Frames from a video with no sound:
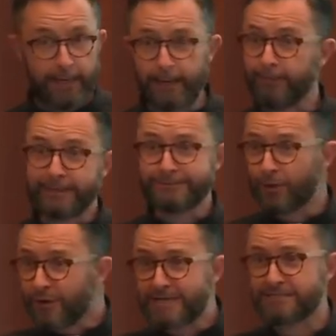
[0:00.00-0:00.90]
And I'm like,
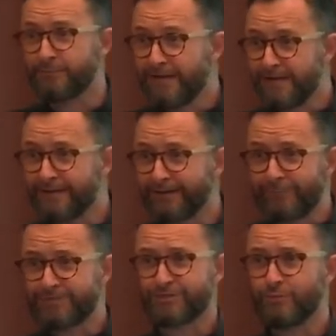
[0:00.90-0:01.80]
don't ask me,
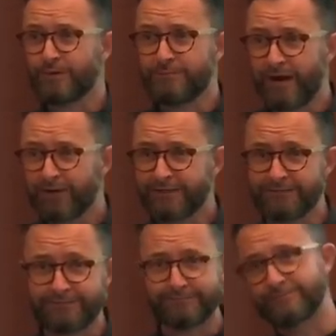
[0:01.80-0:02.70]
I'm a stupid
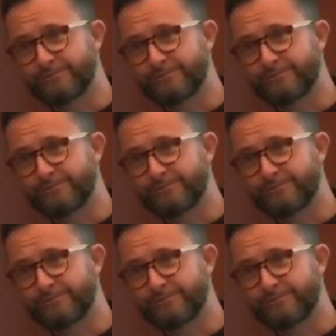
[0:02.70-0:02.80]
American.